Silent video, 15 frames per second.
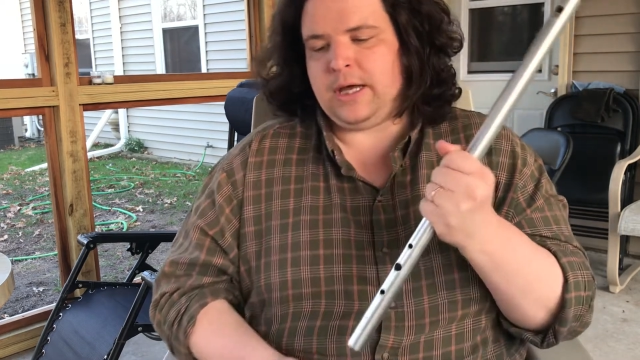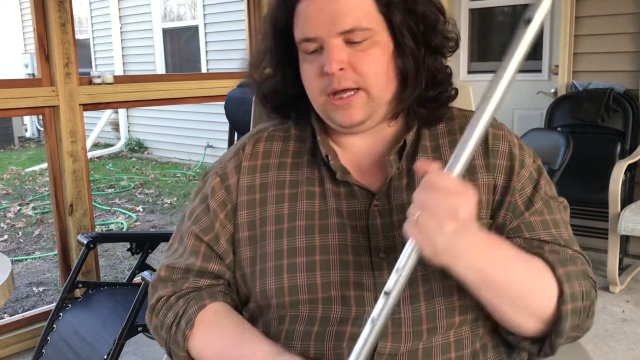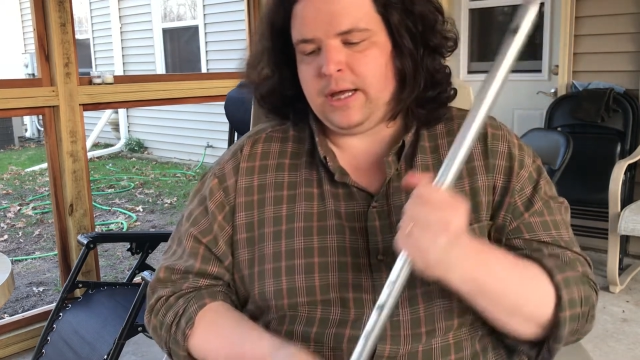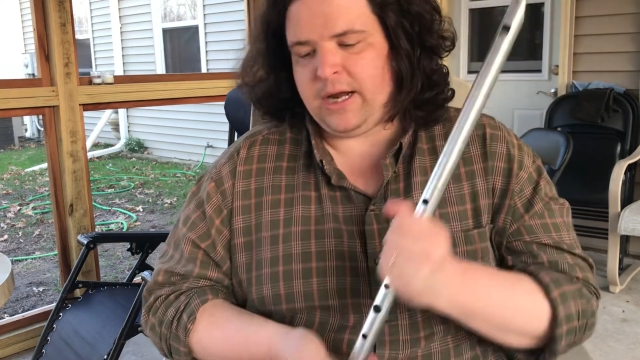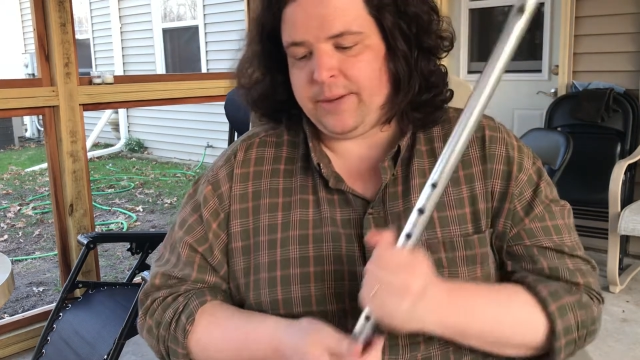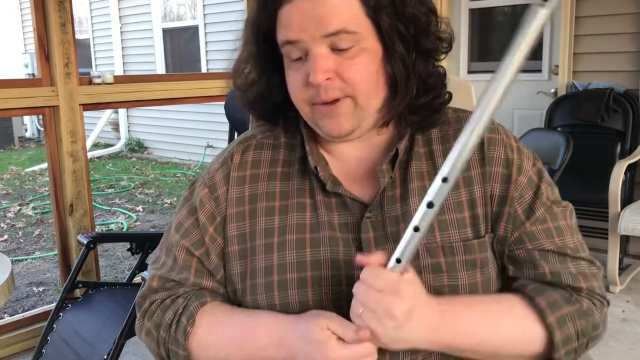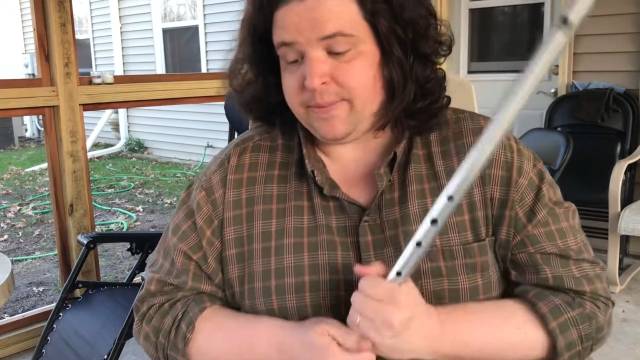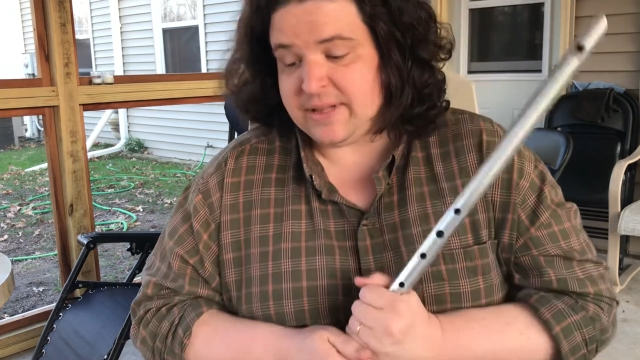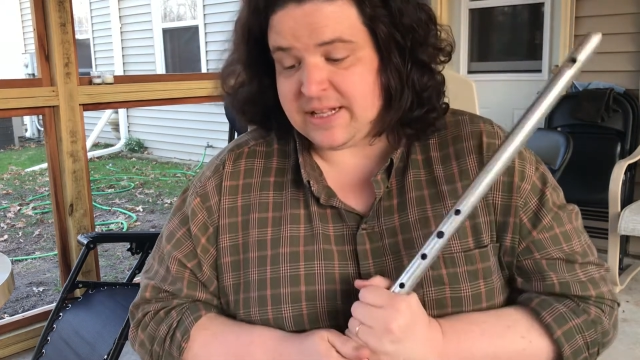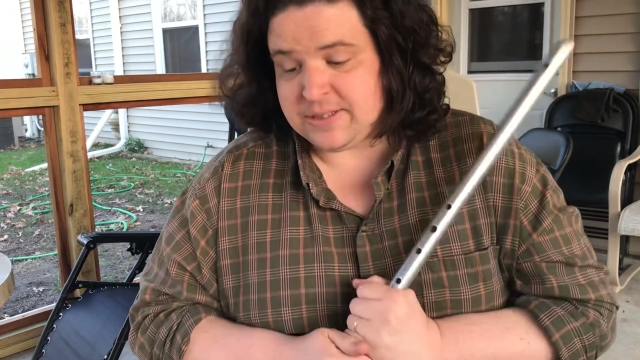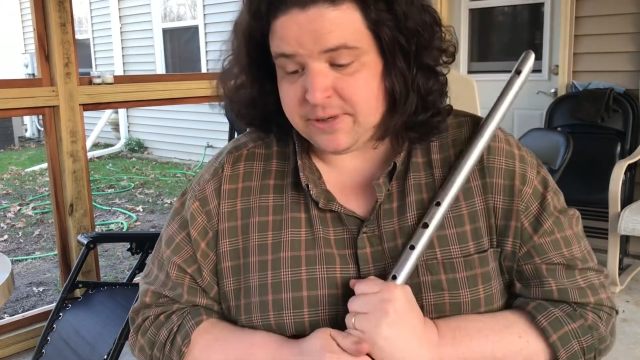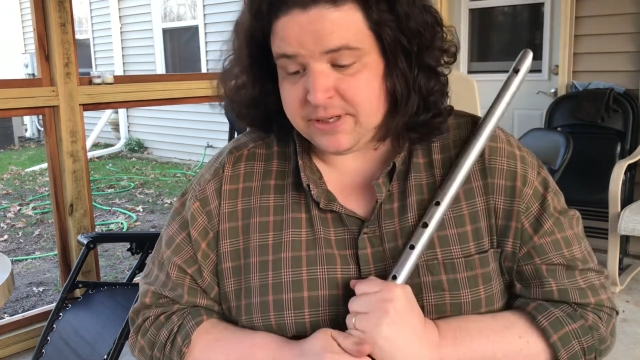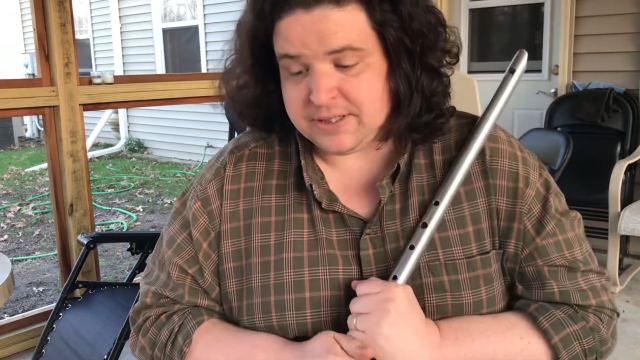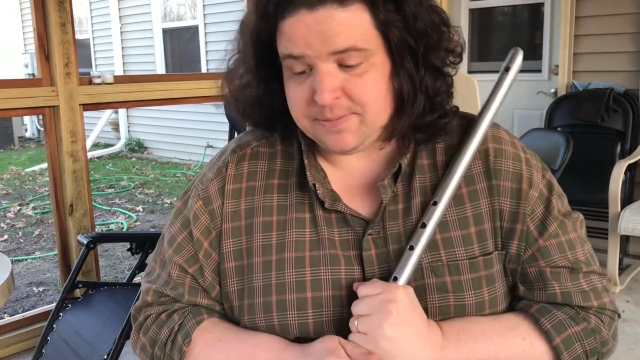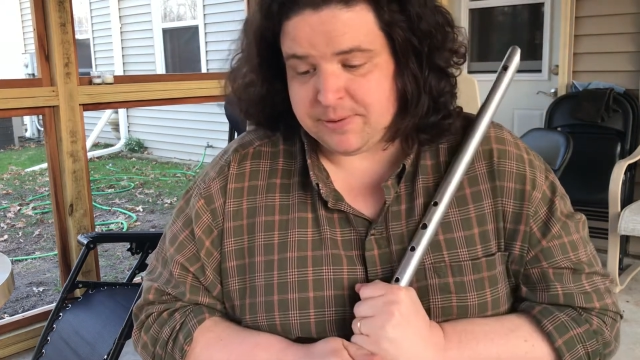Anyway, but that's
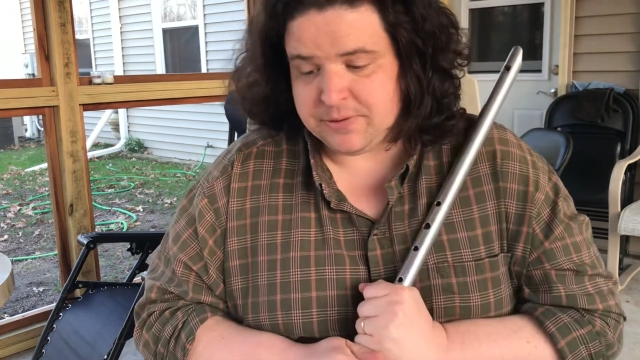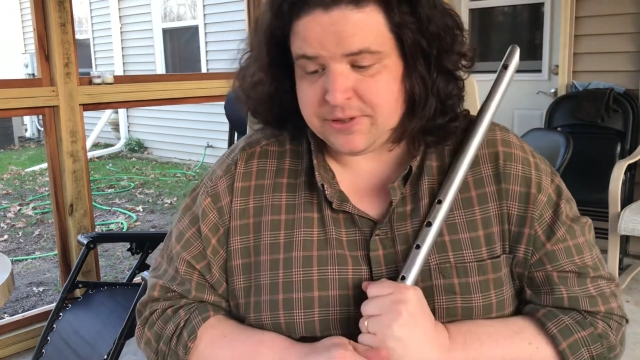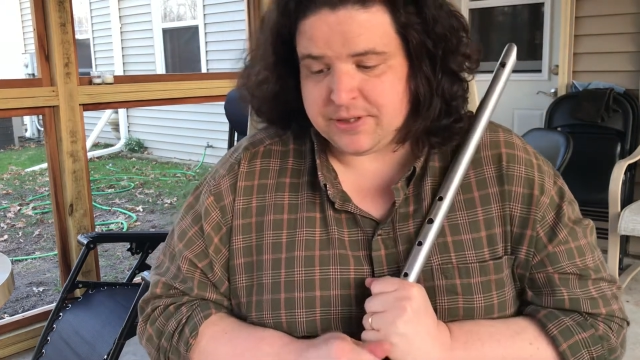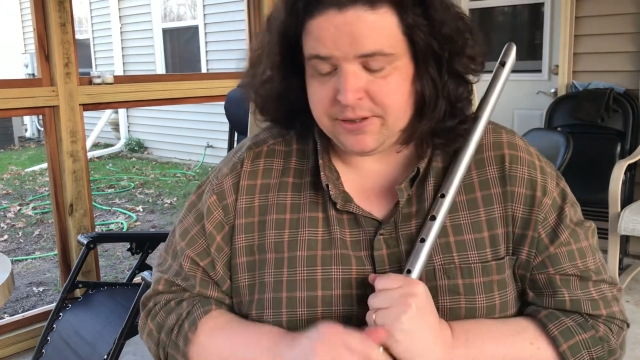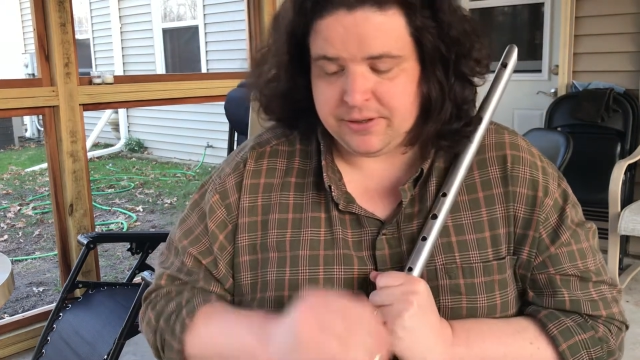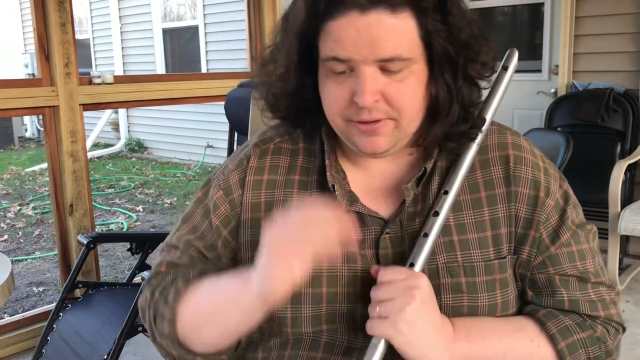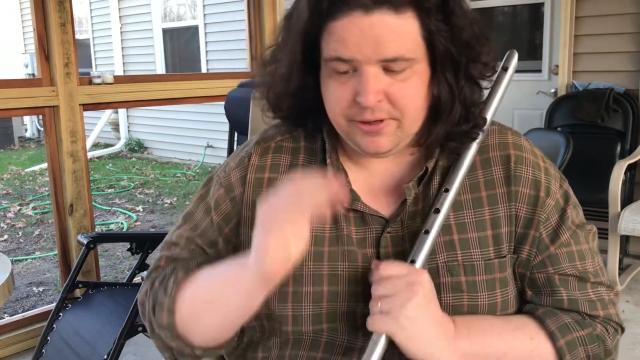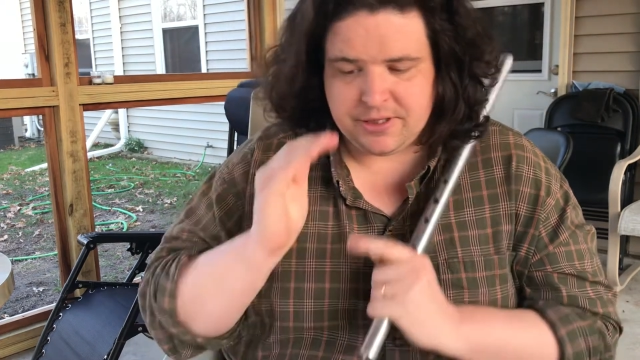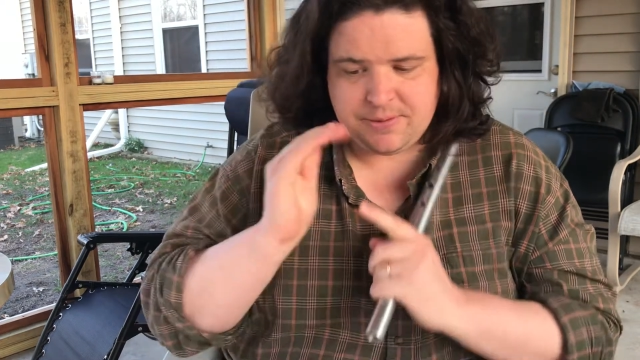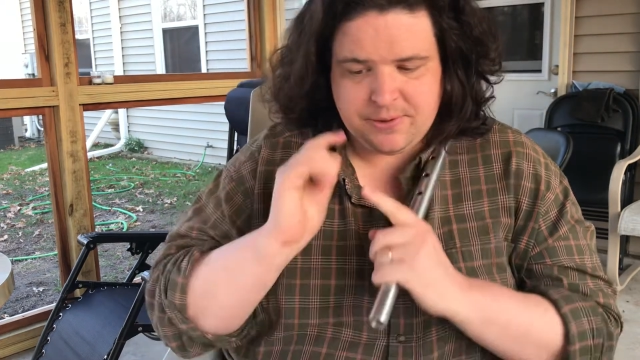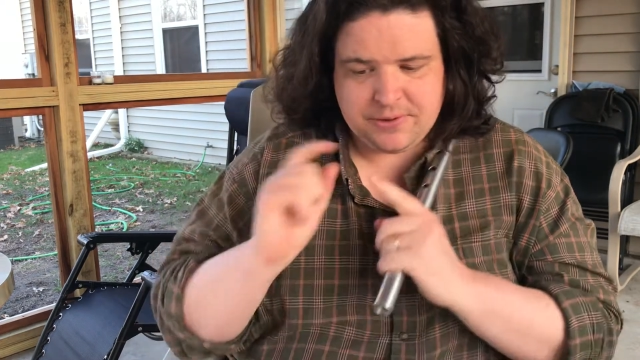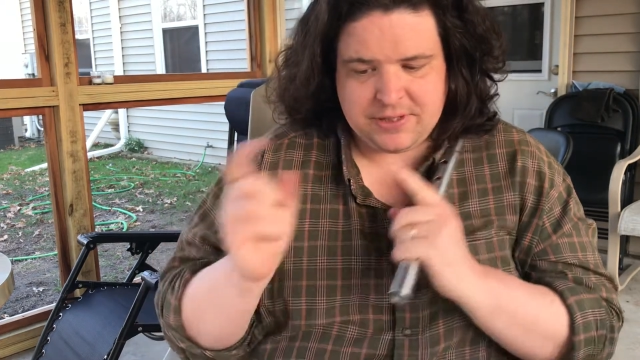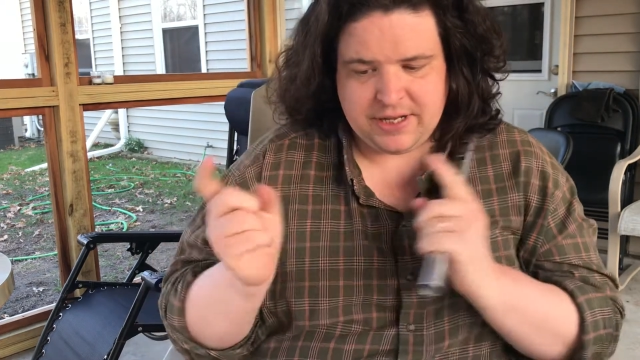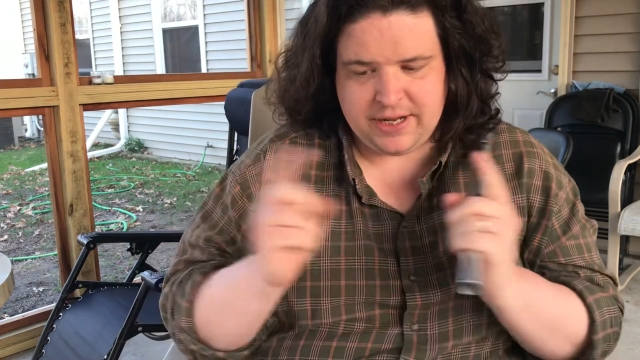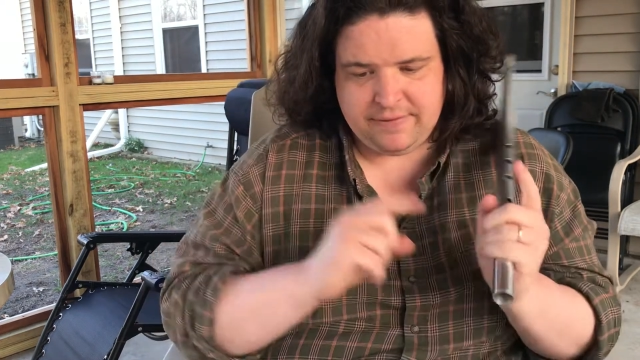what it's supposed to go. You're
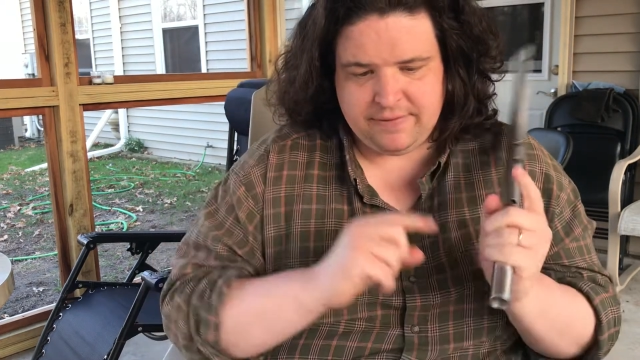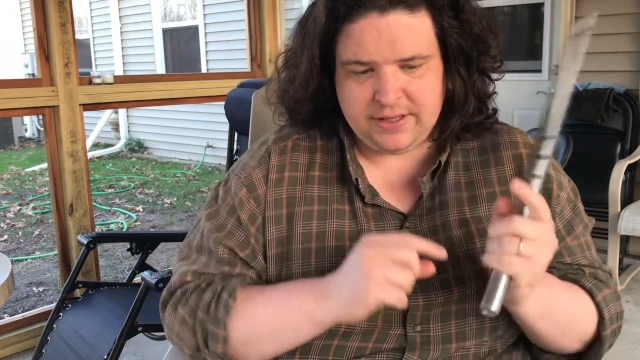supposed to have